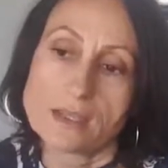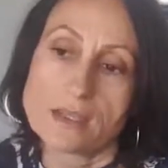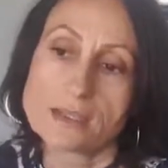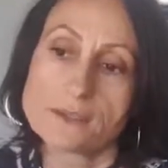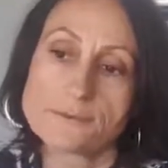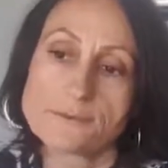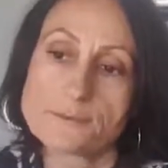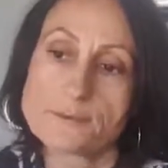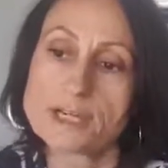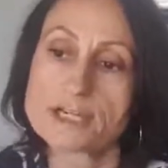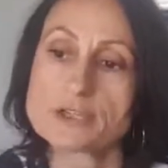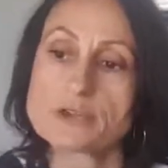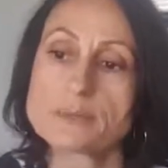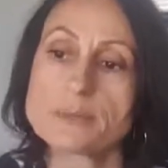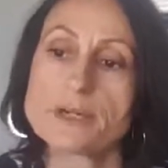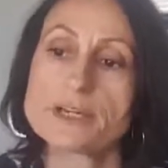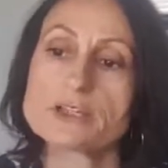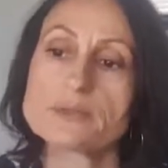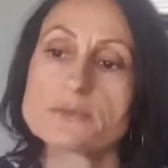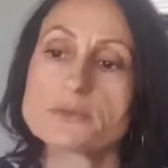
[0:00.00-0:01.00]
If
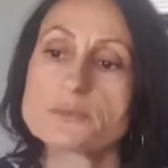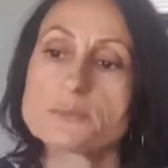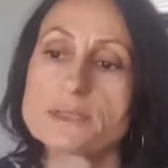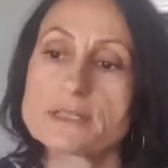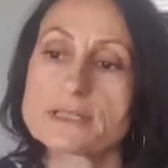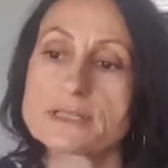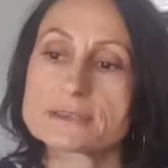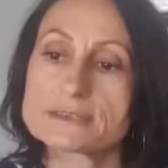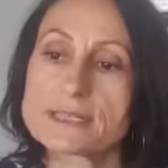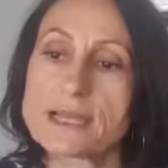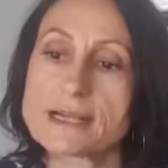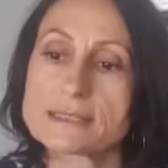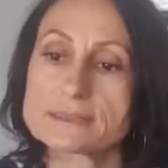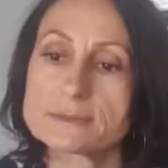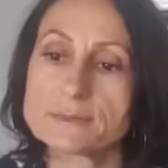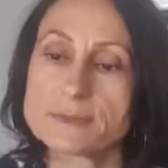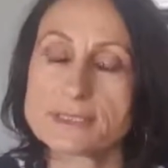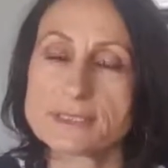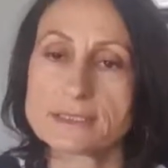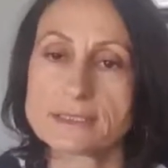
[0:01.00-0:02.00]
microbiome are being
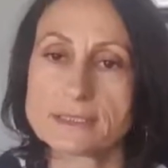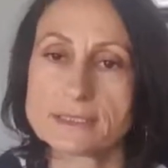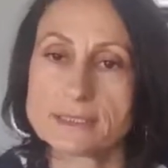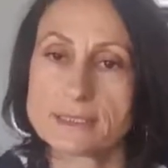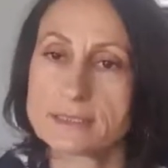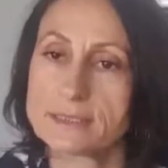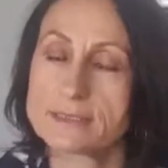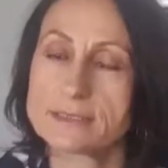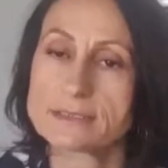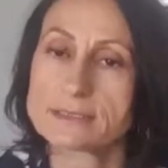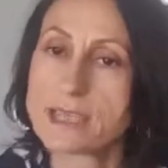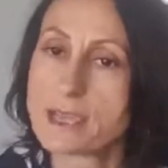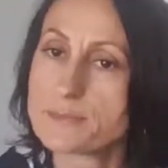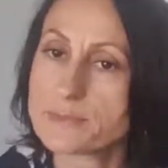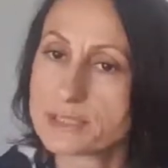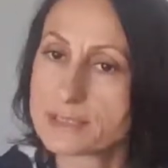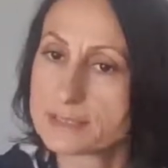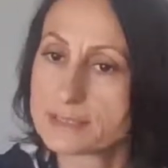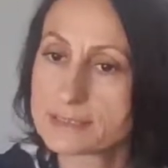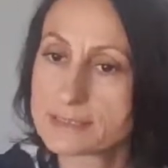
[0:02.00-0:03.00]
attacked by
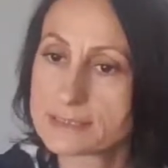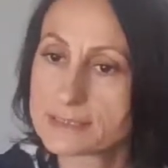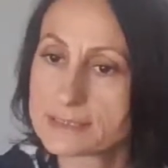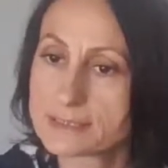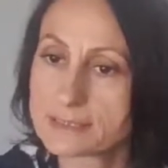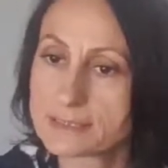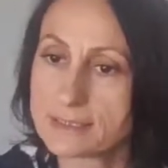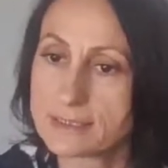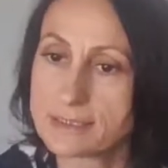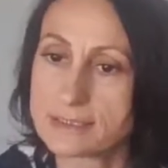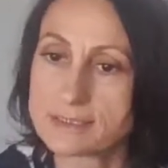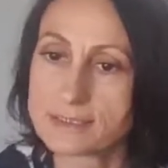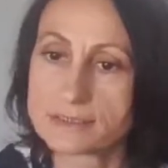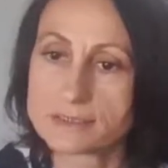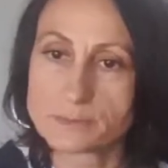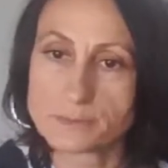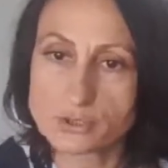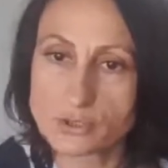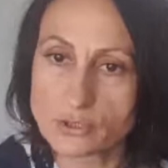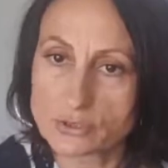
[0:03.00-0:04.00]
chemicals and
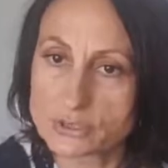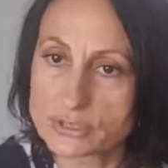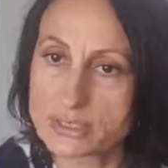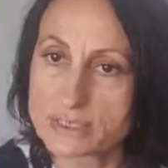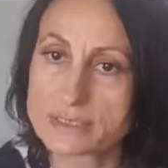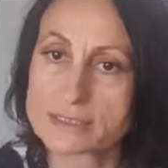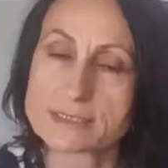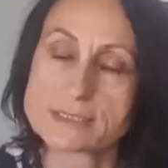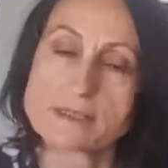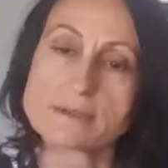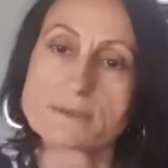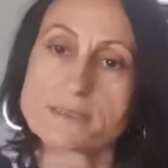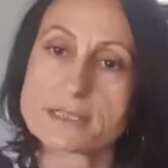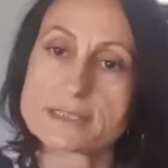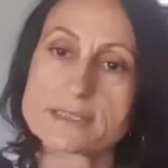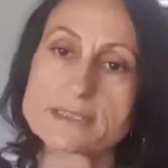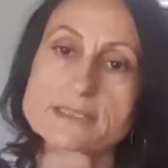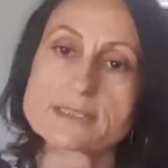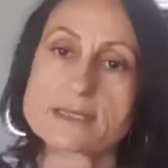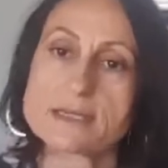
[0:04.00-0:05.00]
antibiotics and
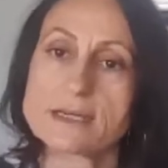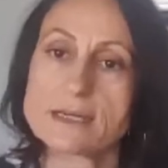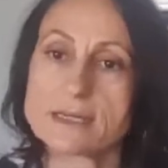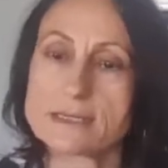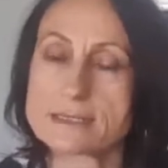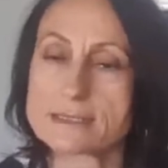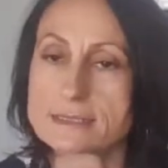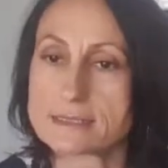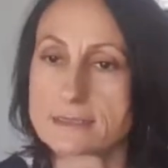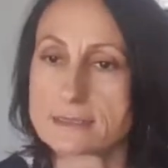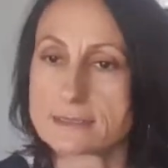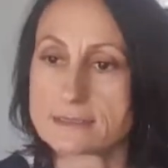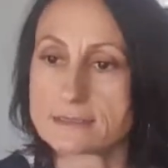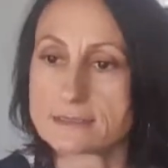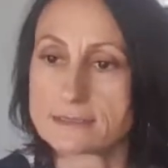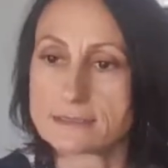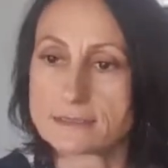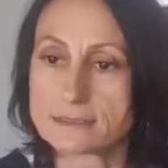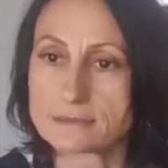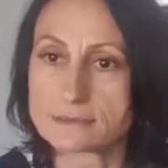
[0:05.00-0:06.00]
pesticides and
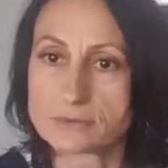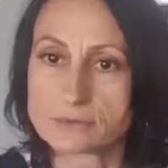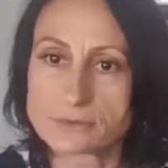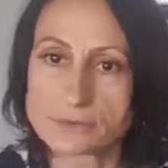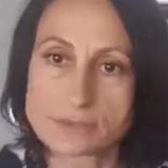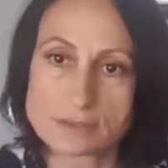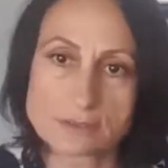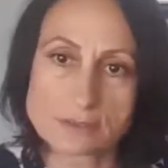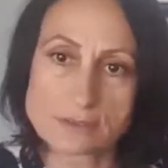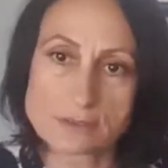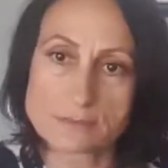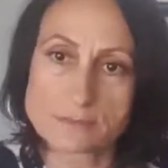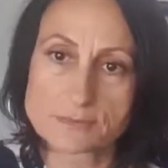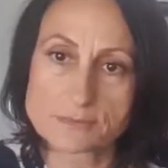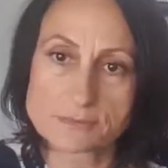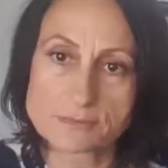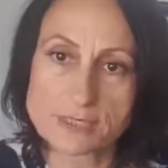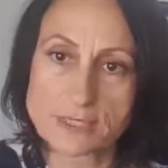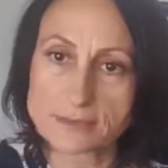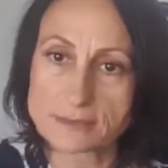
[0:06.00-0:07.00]
those
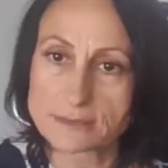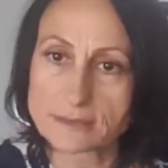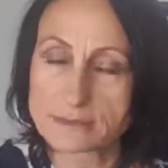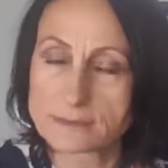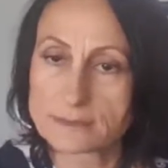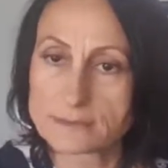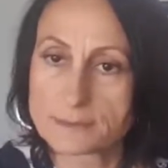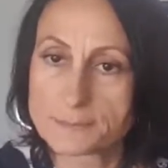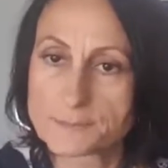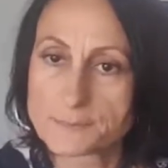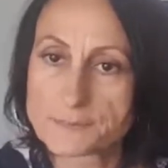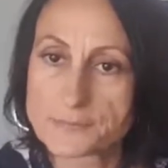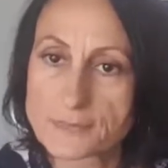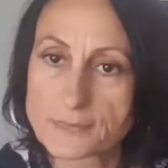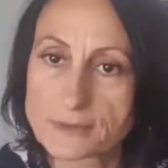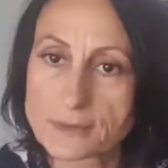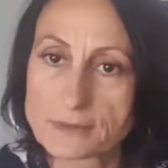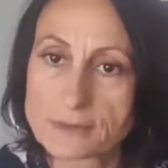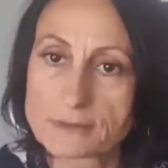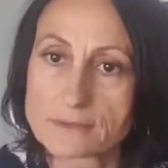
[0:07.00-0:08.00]
standard
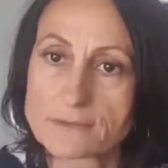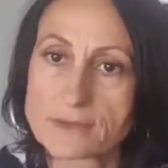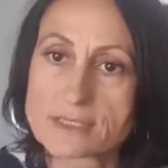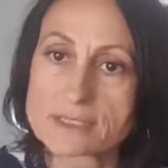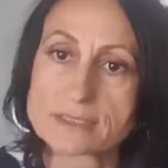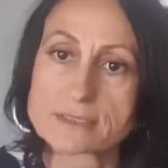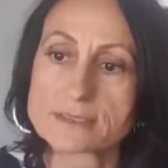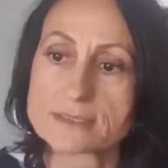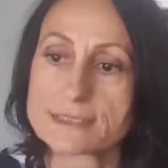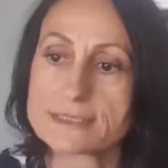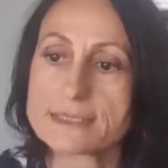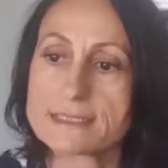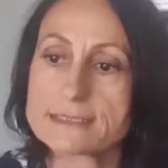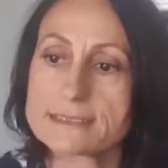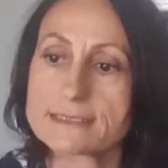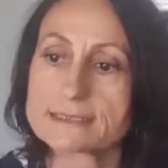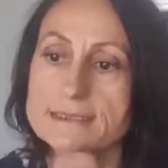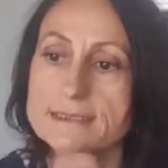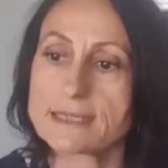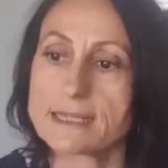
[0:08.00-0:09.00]
Western
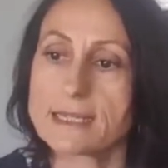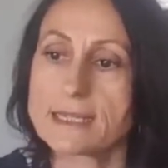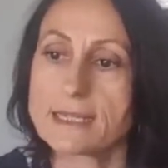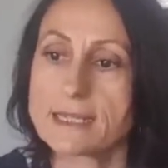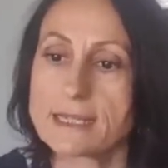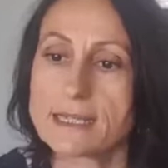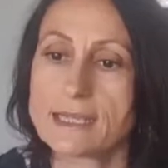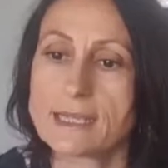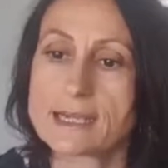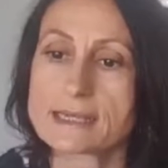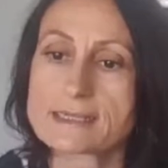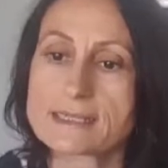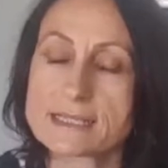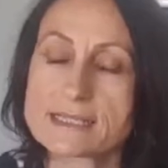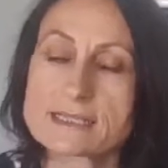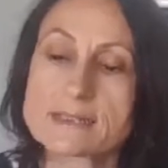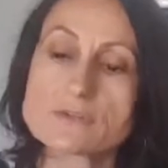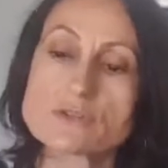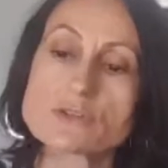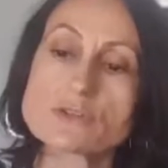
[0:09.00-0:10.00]
diet,
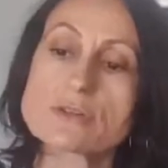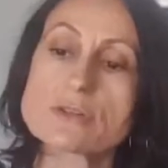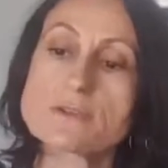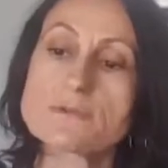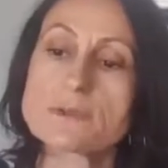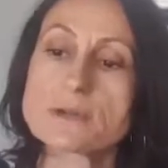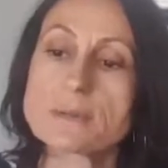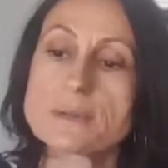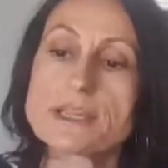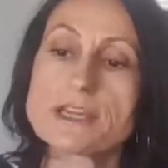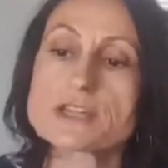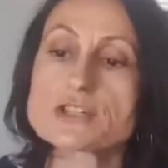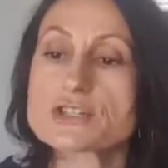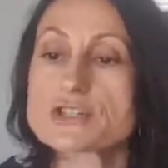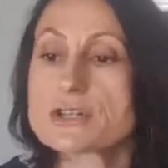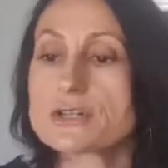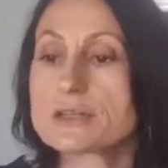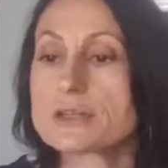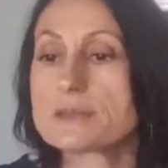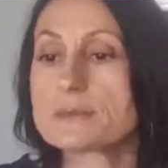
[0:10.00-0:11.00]
excessive sugar
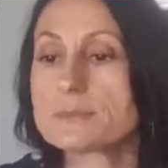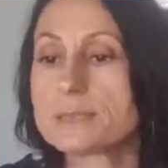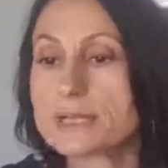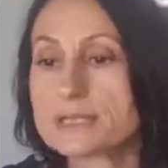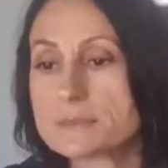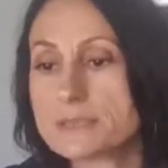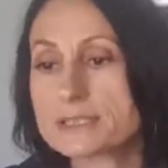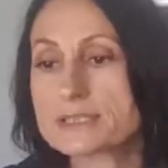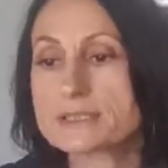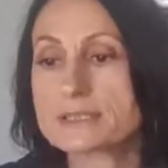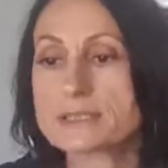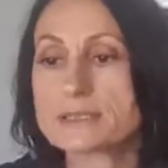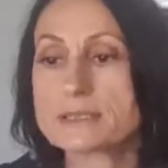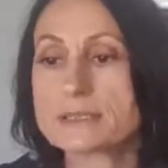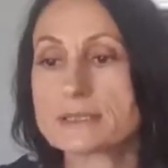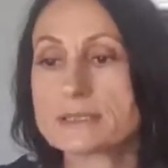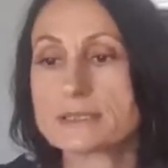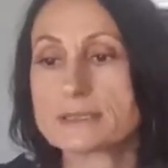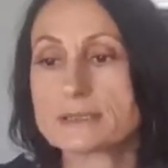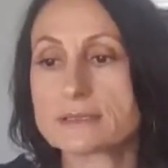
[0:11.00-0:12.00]
inflammation and bad
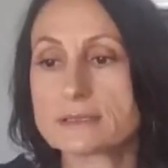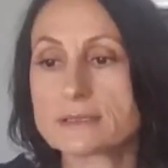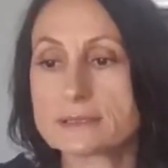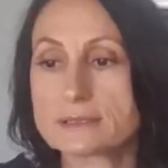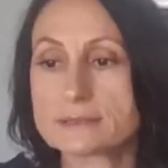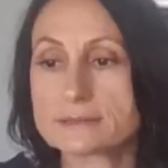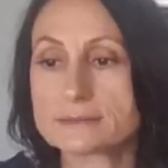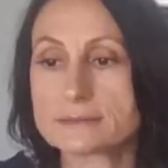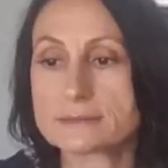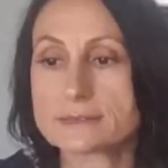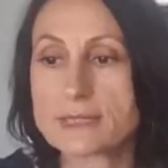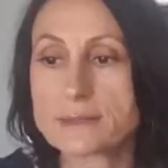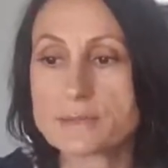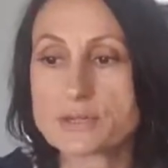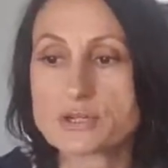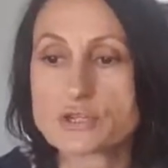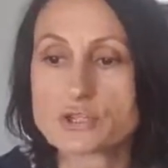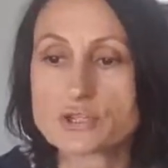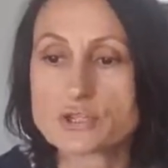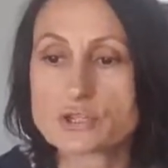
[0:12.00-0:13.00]
bacteria, the
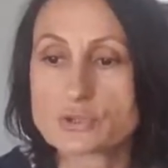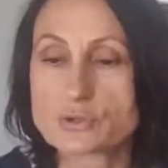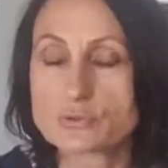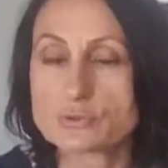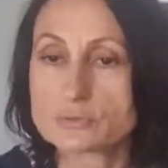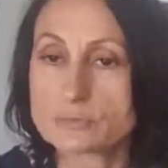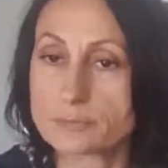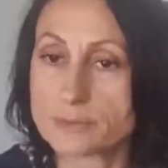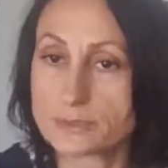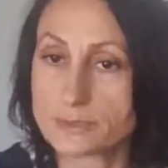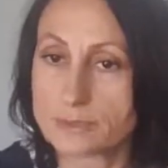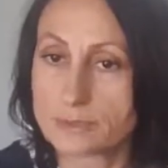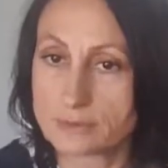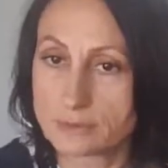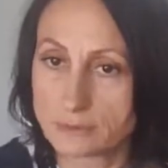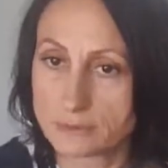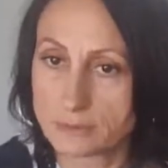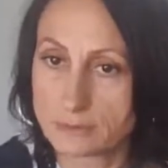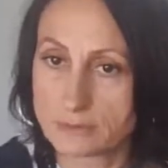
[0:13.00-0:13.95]
damage could be